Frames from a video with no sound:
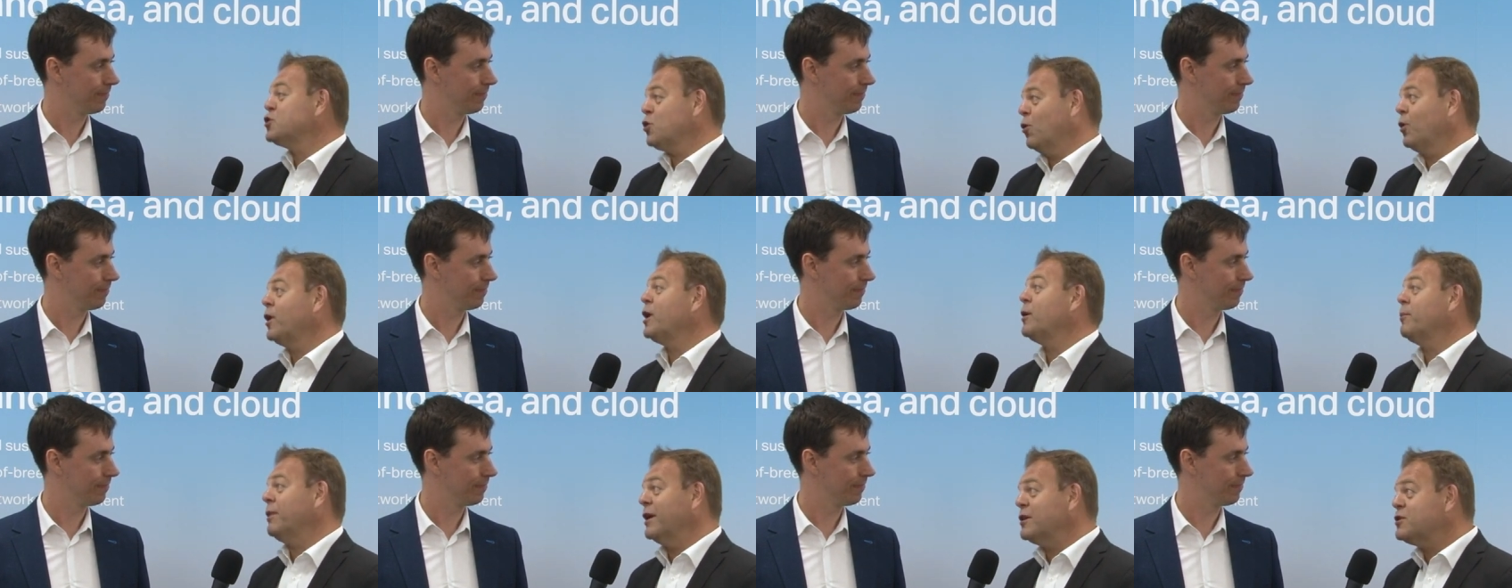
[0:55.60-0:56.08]

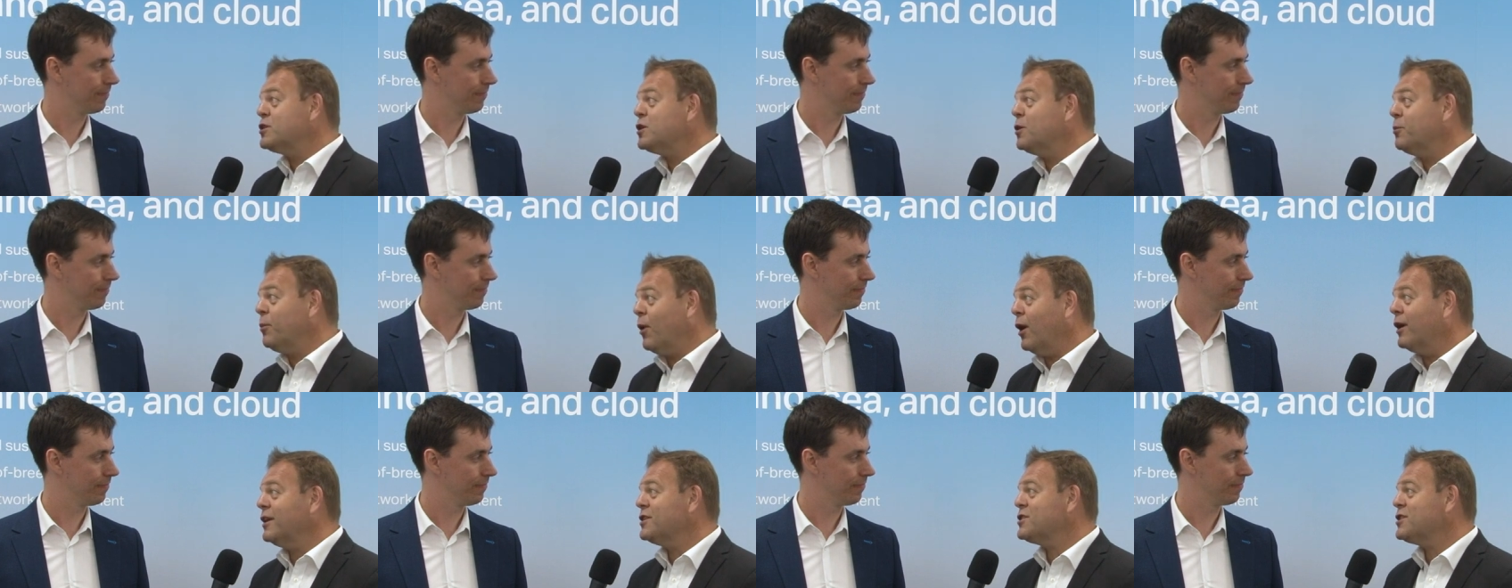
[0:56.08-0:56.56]
Speaker 1: talking about
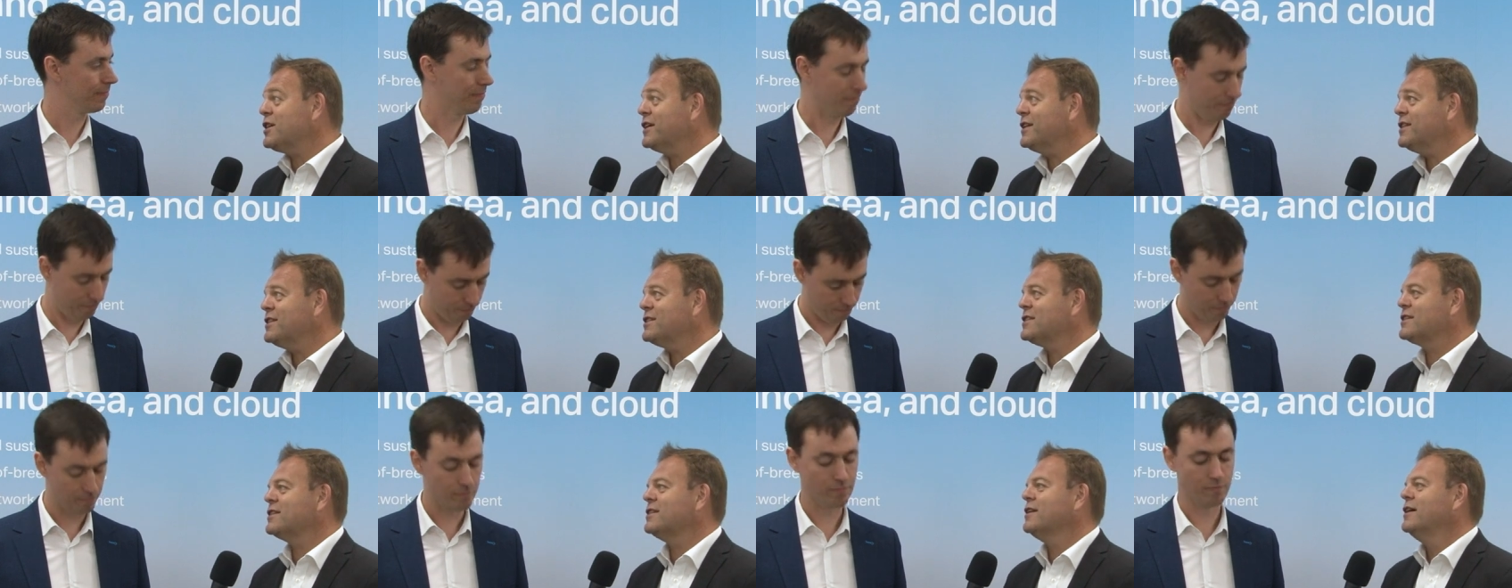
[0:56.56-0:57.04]

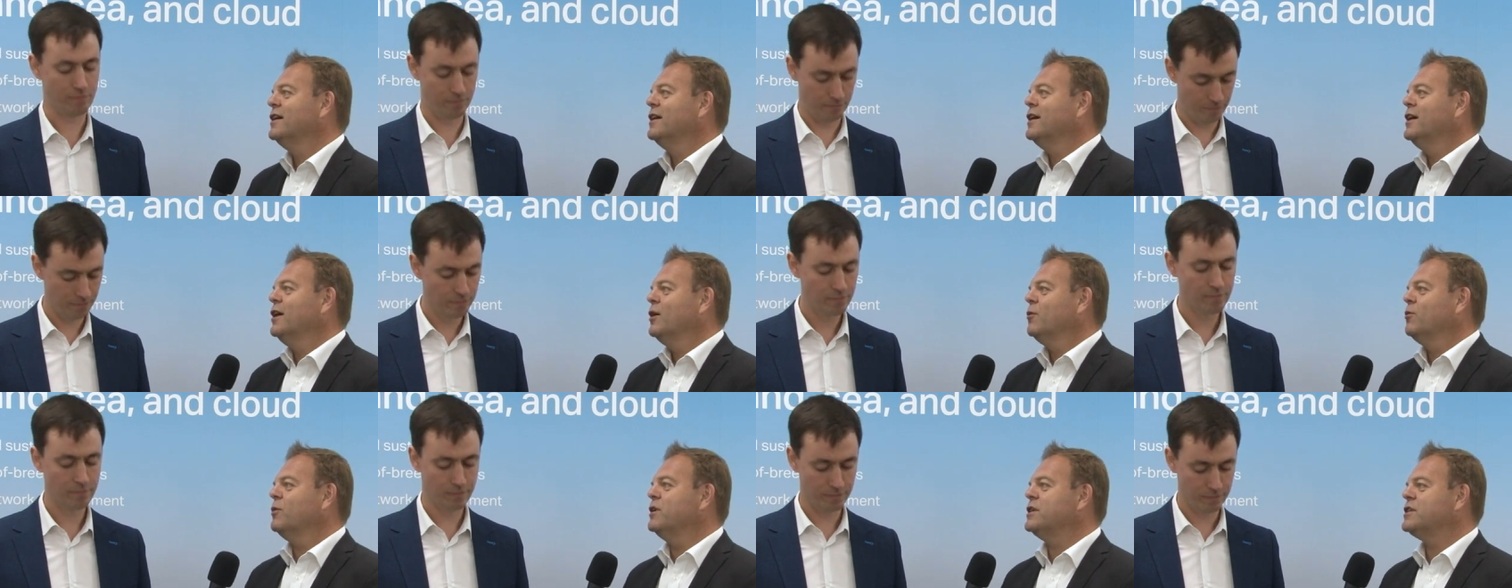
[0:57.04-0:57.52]
geopolitics,
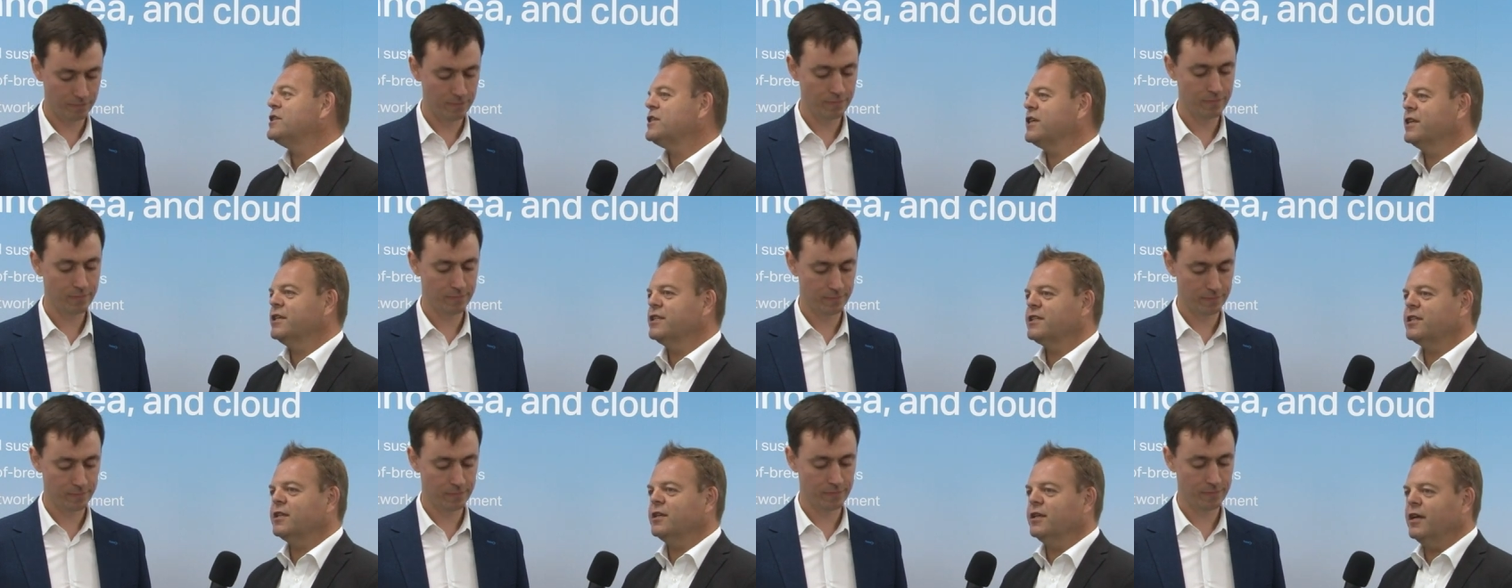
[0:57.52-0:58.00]
which
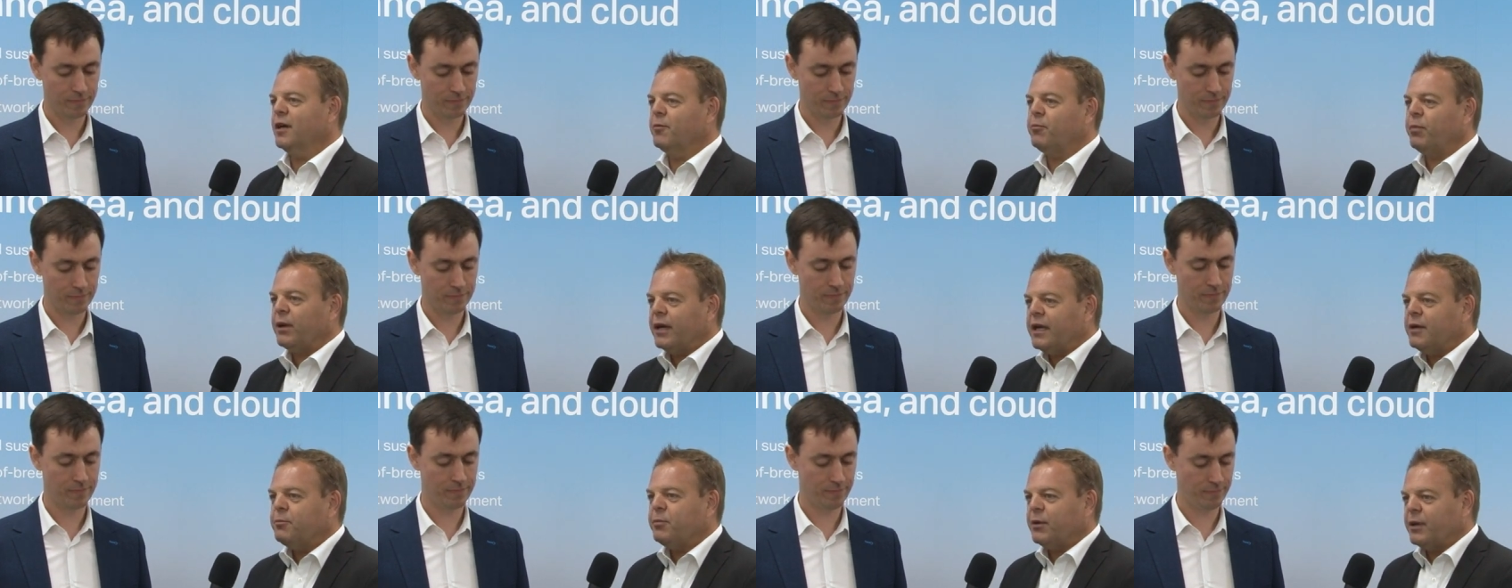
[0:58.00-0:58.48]
is a
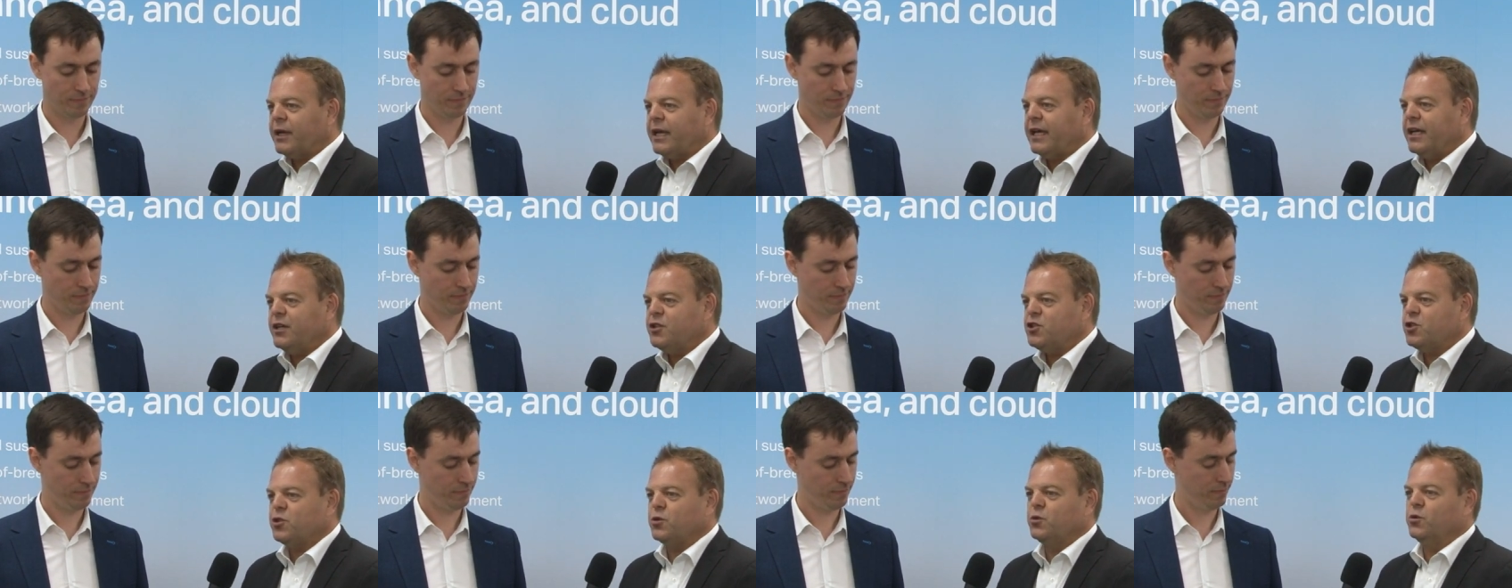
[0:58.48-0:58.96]
big, big
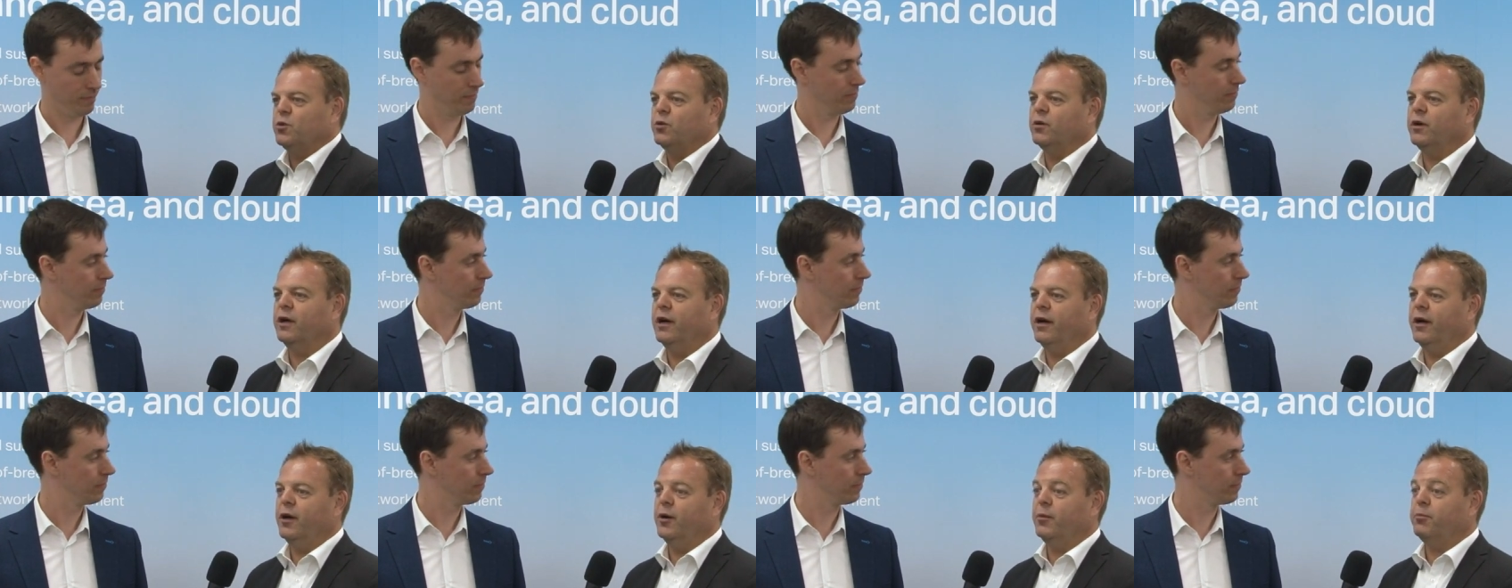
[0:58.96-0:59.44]
issue
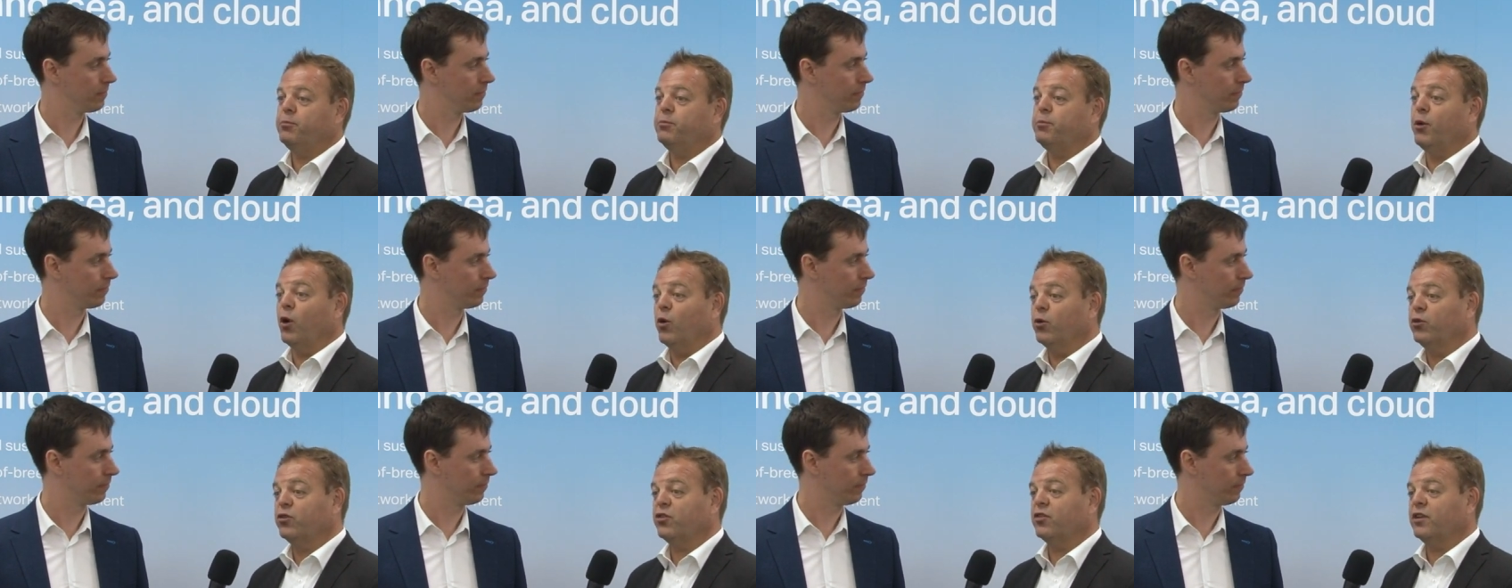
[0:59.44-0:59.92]
uh,
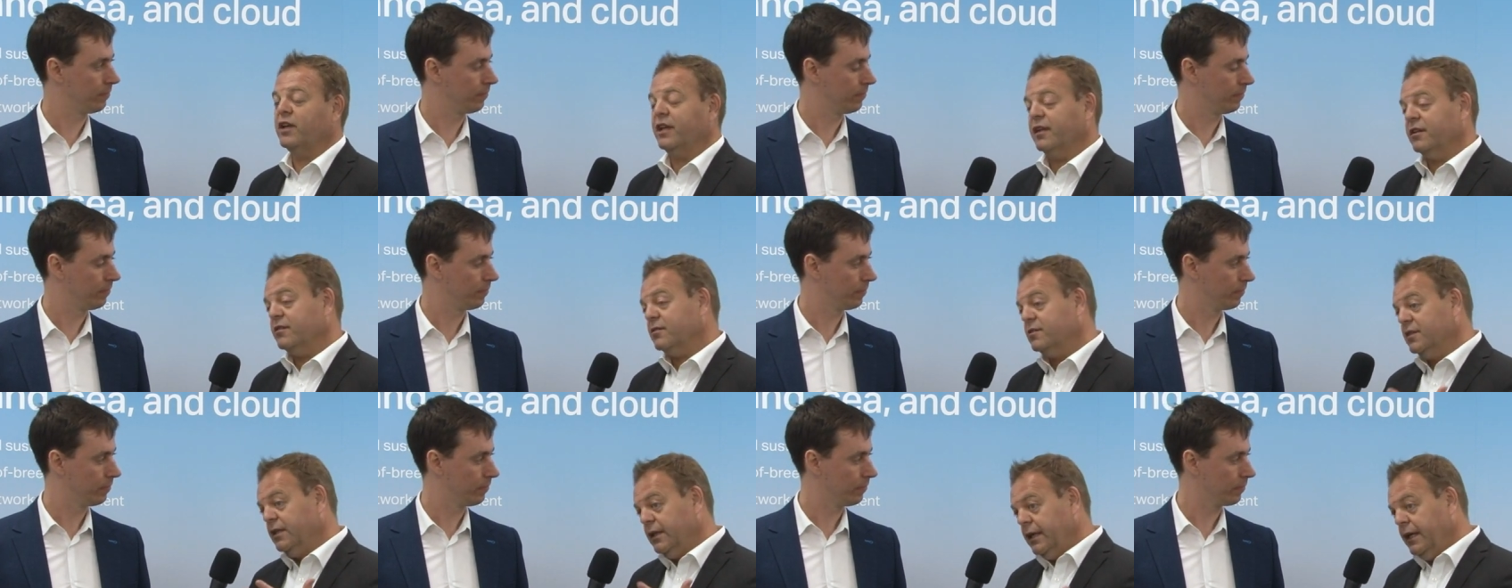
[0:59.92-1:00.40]
both
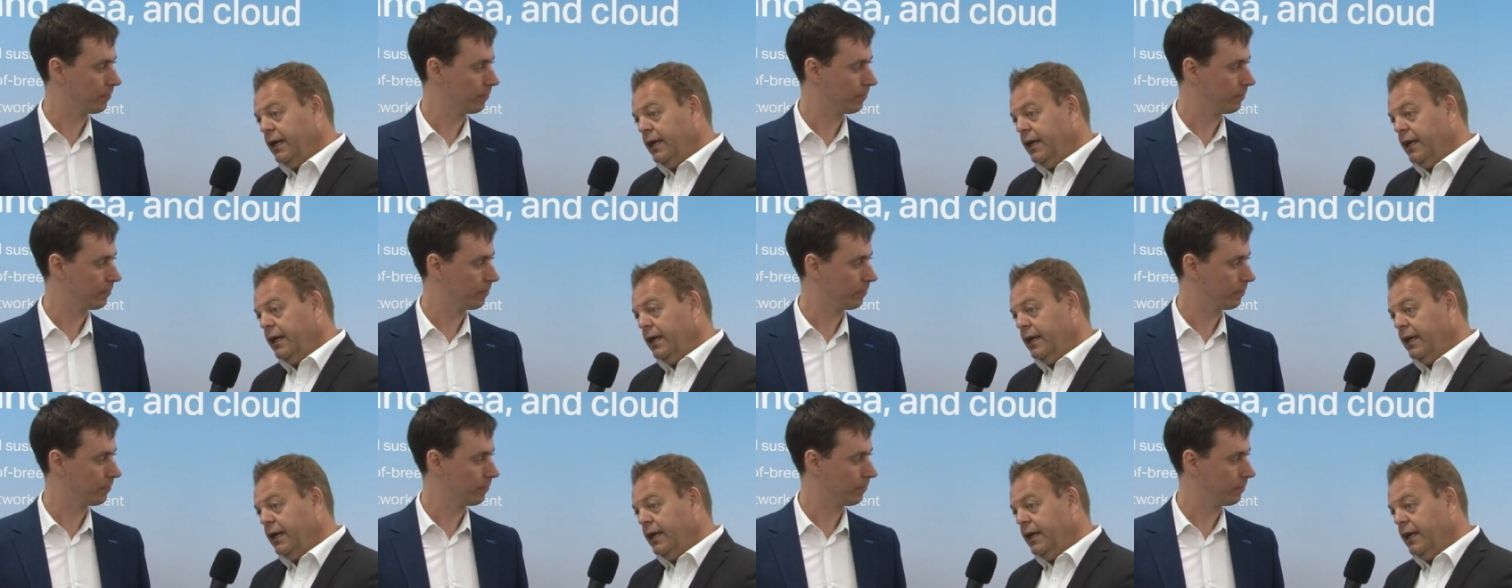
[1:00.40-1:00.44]
in